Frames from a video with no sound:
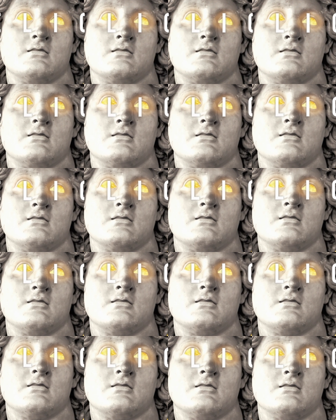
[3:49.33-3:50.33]
So you know,
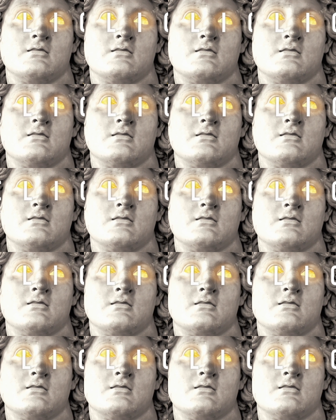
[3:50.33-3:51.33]
sometimes it's you know
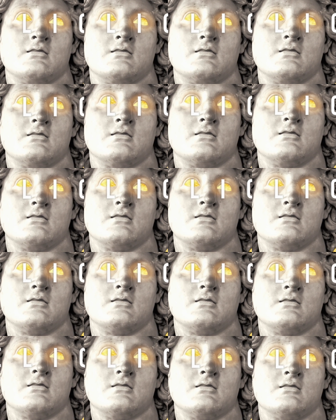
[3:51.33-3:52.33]
it's the mythological
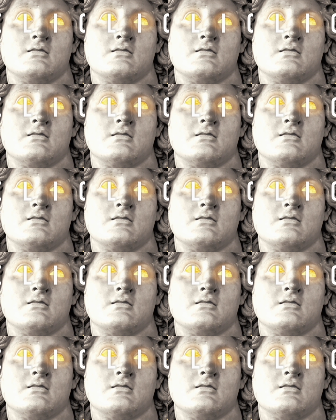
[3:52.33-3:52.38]
stuff.